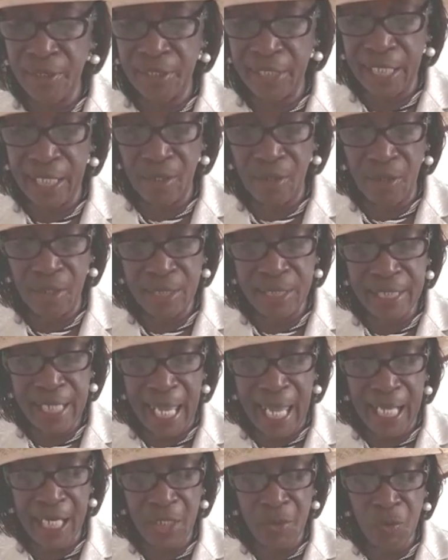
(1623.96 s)
the
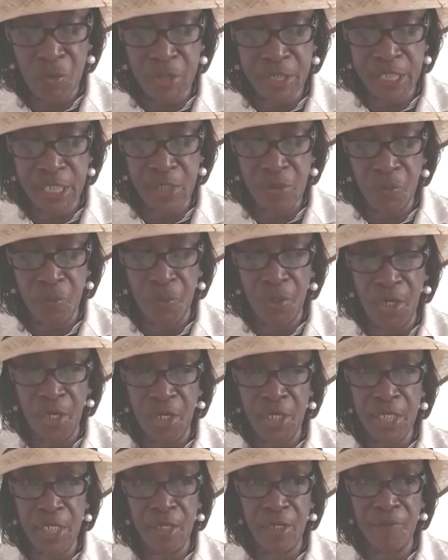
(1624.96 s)
undiluted
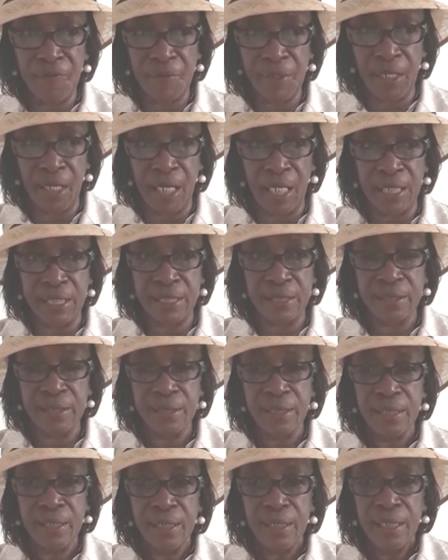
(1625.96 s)
word of God.
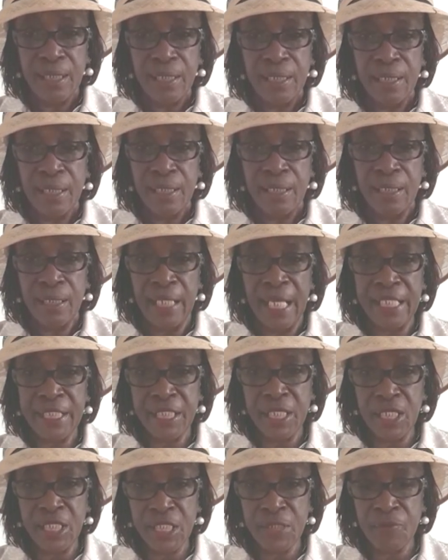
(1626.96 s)

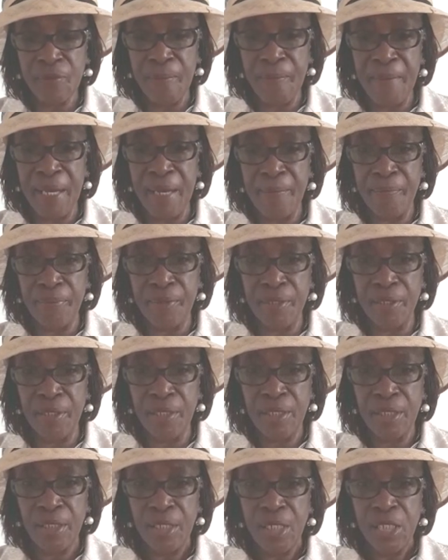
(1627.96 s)
Let us
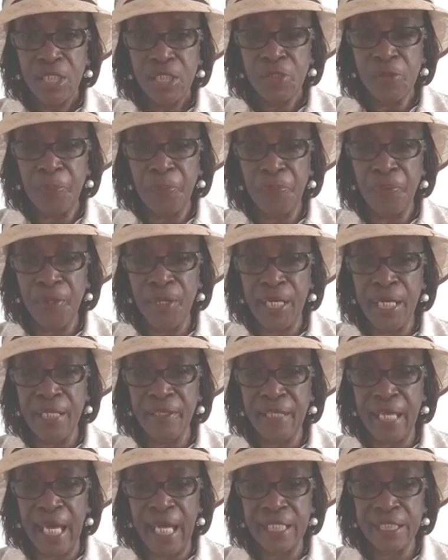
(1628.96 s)
remember to
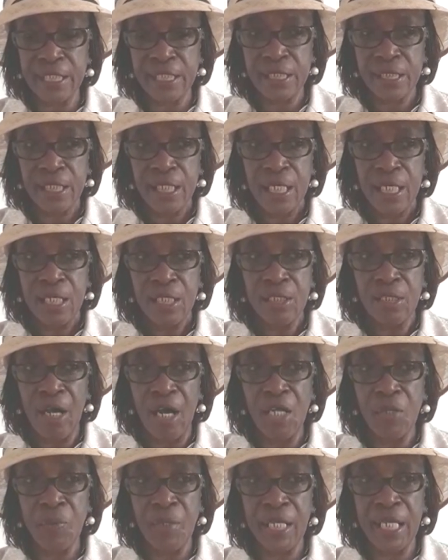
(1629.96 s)
pray that
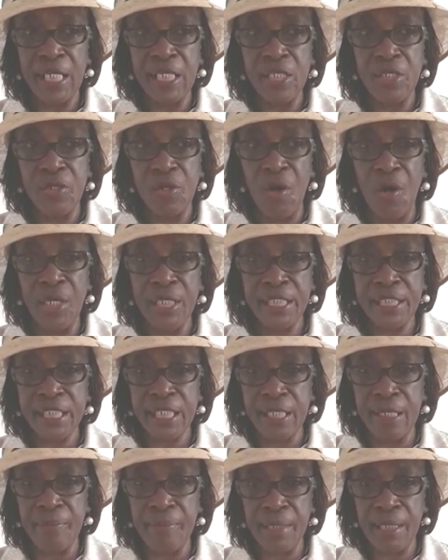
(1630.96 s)
God will anoint
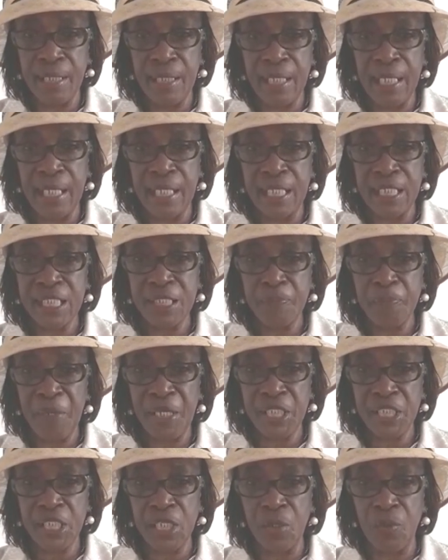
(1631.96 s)
him in a
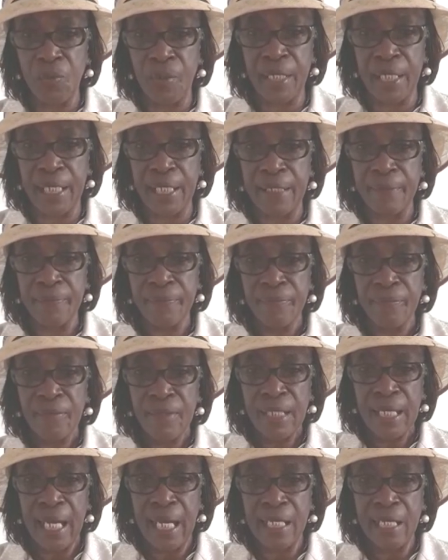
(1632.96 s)
special way,
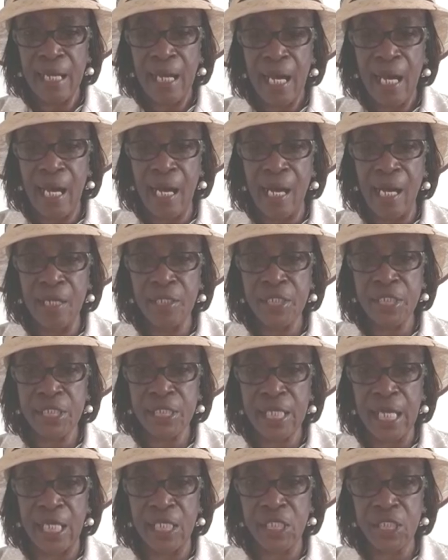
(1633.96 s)
and
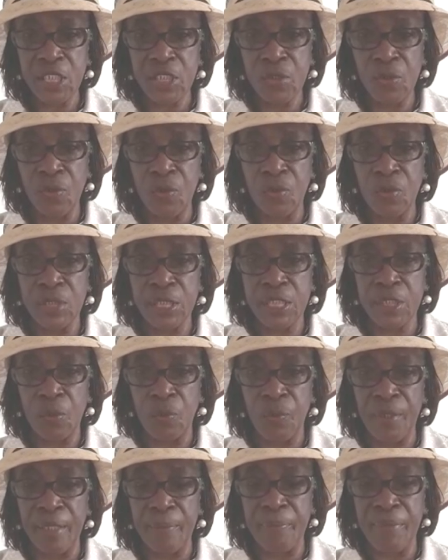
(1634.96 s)
hearts and
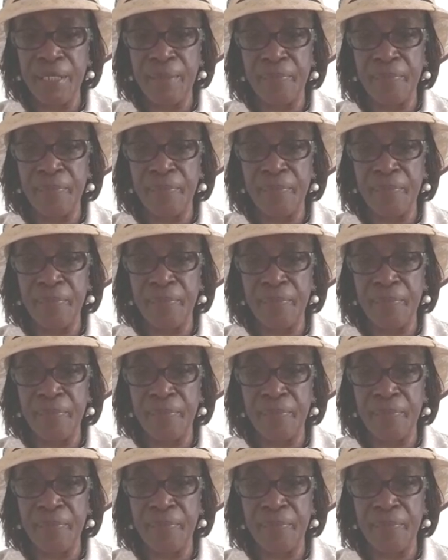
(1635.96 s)
souls will be